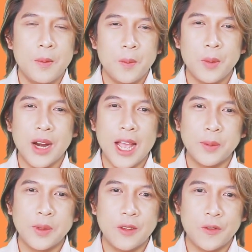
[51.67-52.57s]

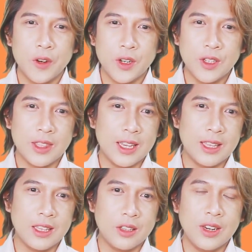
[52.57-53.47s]
Perhaps the first
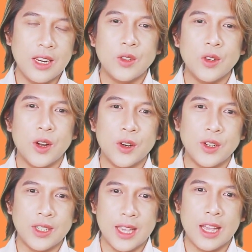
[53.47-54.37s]
thing that you need to
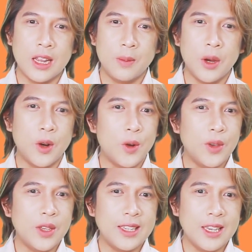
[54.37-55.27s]
understand about
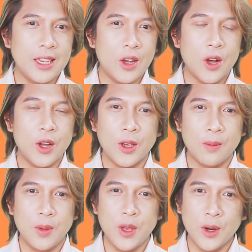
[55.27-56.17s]
OET on
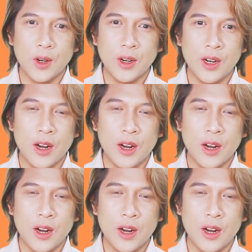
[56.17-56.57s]
computer